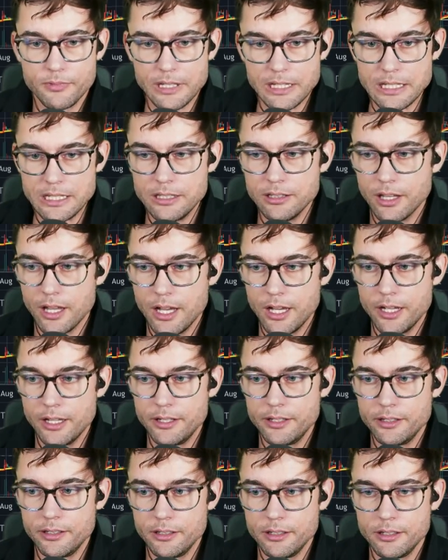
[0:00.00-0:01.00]

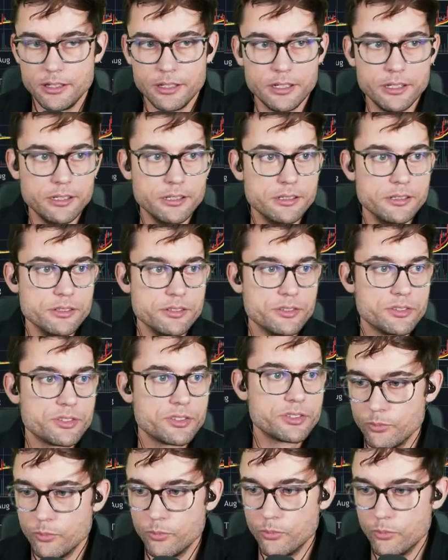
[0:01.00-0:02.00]
Elon
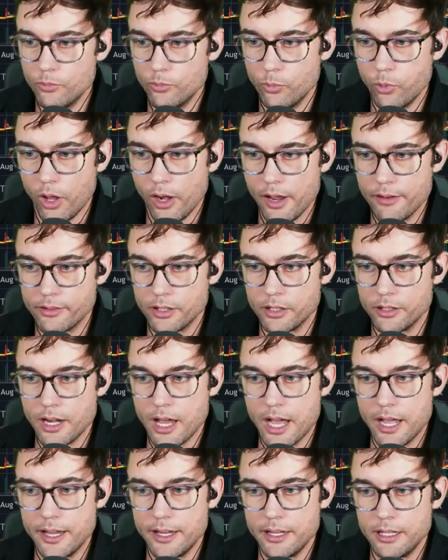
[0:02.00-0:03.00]
is whatever,
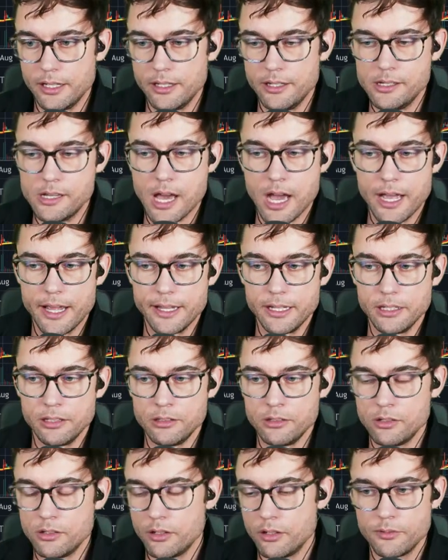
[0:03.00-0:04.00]

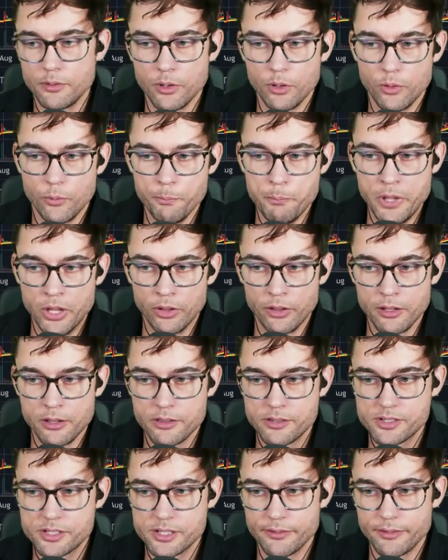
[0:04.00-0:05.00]
nine
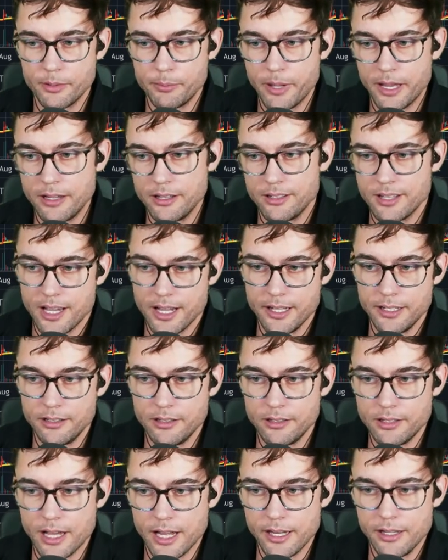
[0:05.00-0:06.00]
millionths of a penny,
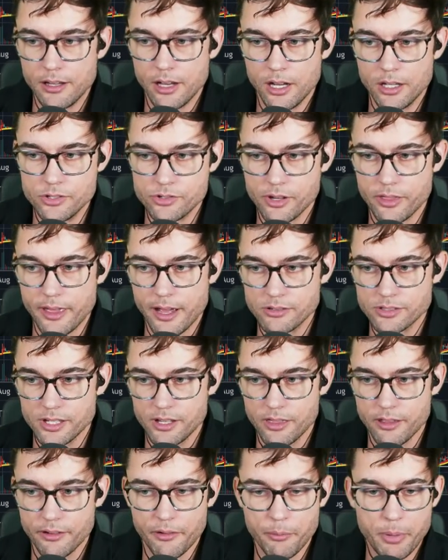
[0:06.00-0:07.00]

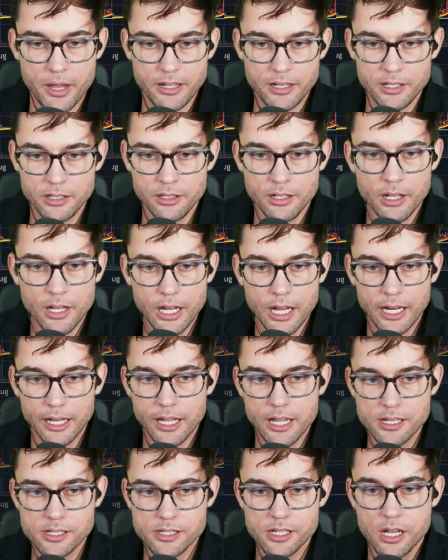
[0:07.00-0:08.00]
900,000th of a penny, I
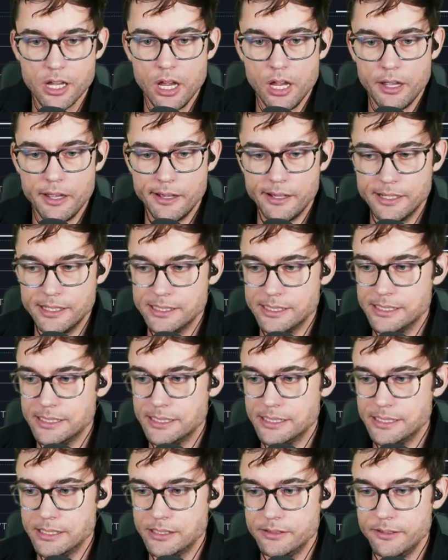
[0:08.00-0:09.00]
guess.
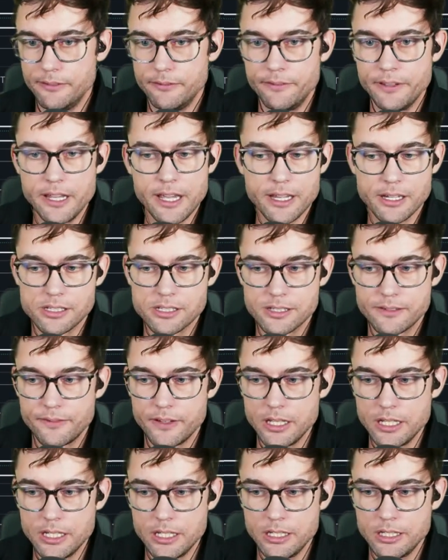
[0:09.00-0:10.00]

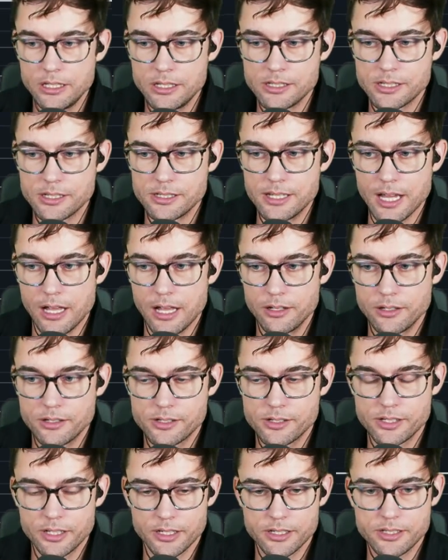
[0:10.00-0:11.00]
VXV is
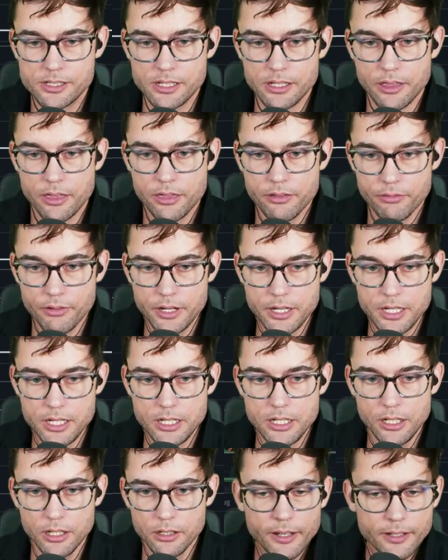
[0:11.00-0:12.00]

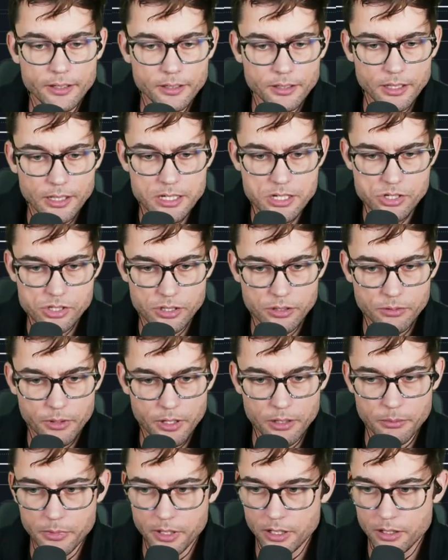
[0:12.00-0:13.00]
$1.63. Actually, wait
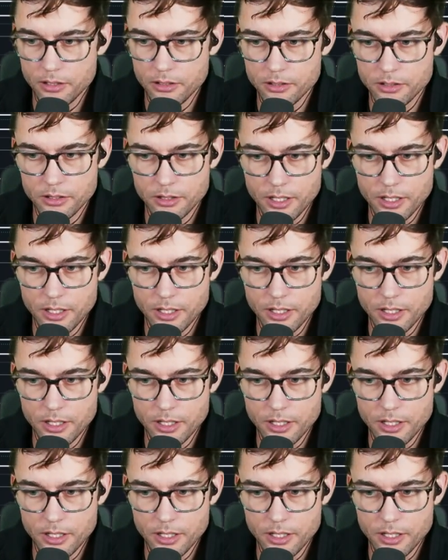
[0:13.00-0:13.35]
a minute.